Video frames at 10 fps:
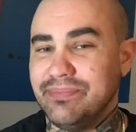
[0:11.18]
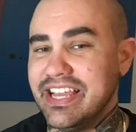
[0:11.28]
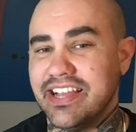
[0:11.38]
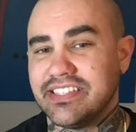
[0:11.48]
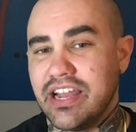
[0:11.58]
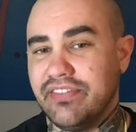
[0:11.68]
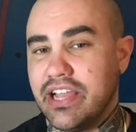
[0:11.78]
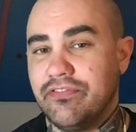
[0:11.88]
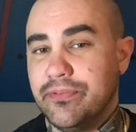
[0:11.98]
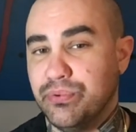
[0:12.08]
me, it has kind of
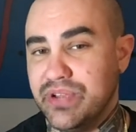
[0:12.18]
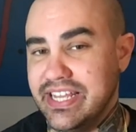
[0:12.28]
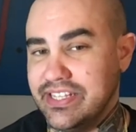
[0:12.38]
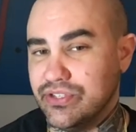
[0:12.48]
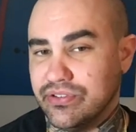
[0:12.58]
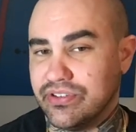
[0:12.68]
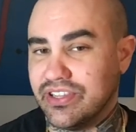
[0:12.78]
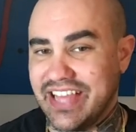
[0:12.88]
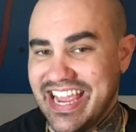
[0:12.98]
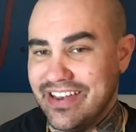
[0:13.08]
like a Febreze or
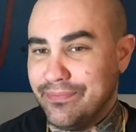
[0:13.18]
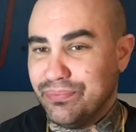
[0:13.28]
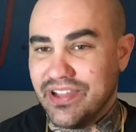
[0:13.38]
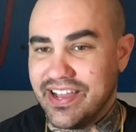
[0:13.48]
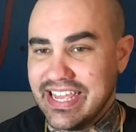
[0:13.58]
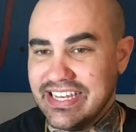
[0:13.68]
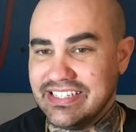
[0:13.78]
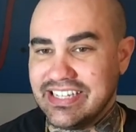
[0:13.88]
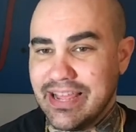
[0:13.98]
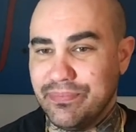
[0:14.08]
Glade
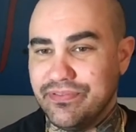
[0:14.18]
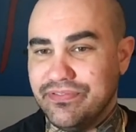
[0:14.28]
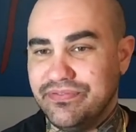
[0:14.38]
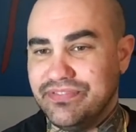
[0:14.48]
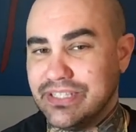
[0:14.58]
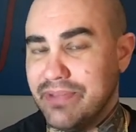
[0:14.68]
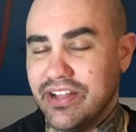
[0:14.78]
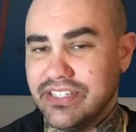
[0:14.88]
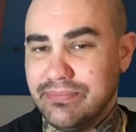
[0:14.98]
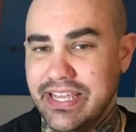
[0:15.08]
plug-in type of
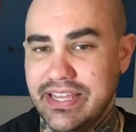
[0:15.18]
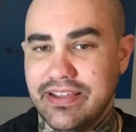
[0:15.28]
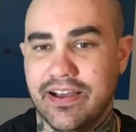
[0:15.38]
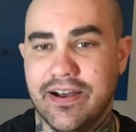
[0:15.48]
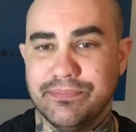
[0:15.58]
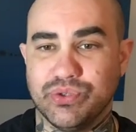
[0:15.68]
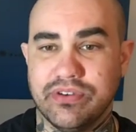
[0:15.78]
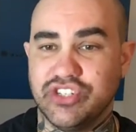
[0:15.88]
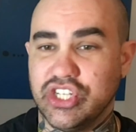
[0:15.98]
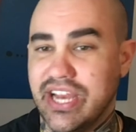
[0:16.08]
smell to me.
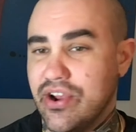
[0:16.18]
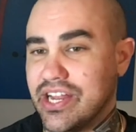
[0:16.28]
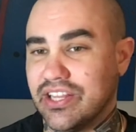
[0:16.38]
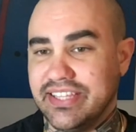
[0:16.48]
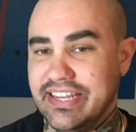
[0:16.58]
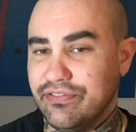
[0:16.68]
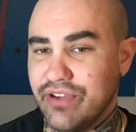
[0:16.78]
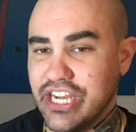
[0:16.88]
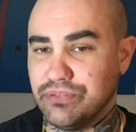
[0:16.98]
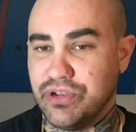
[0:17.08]
Sort of generic, clean,
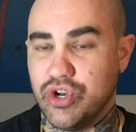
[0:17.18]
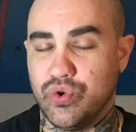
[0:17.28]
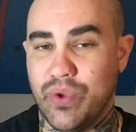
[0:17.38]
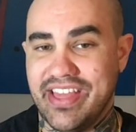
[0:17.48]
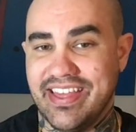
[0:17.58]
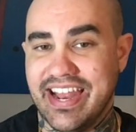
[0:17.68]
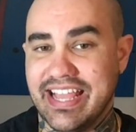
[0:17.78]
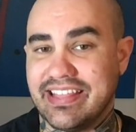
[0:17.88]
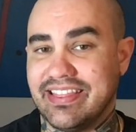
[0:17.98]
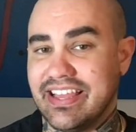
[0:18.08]
fresh, but in a way that
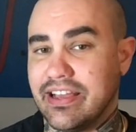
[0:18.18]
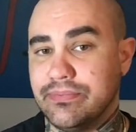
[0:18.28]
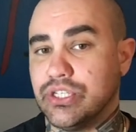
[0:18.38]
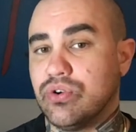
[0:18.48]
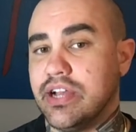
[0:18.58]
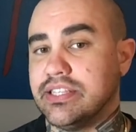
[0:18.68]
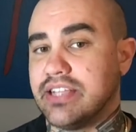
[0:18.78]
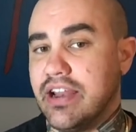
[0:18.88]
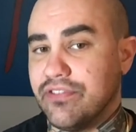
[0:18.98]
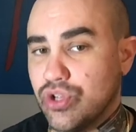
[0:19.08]
I think comes across as
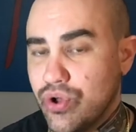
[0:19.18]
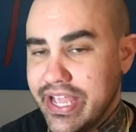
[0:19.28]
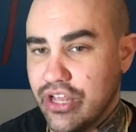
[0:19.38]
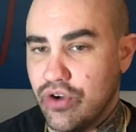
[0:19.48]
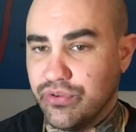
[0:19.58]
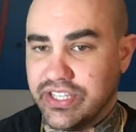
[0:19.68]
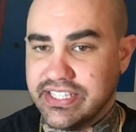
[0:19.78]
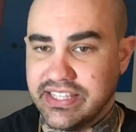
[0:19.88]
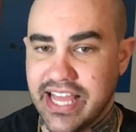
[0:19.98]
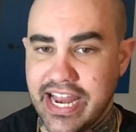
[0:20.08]
kind of cloying and overly
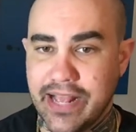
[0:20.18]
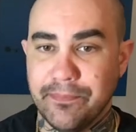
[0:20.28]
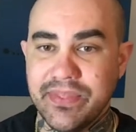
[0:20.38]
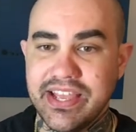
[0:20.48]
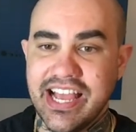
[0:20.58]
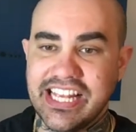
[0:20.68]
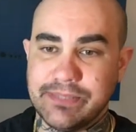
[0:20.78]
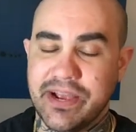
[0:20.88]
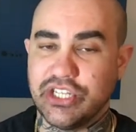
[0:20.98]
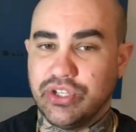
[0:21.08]
synthetic,
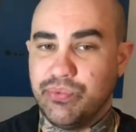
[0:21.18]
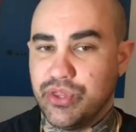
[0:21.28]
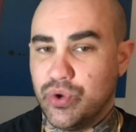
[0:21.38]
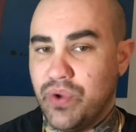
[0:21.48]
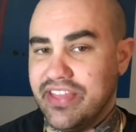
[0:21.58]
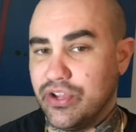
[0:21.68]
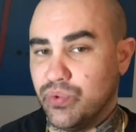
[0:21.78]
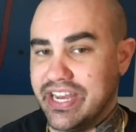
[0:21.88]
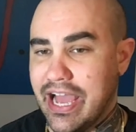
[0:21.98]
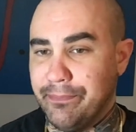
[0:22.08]
especially with the way the
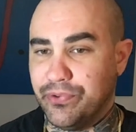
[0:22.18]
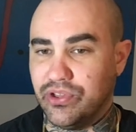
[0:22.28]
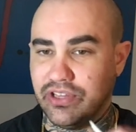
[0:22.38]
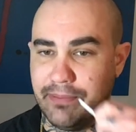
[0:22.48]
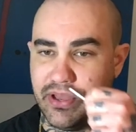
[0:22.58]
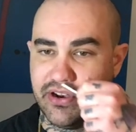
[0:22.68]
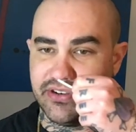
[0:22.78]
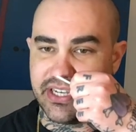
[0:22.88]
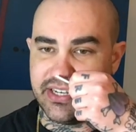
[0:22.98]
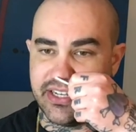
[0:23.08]
green apple and lemon are
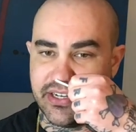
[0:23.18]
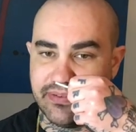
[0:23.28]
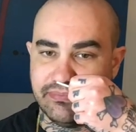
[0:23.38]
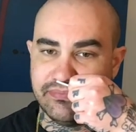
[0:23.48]
done here.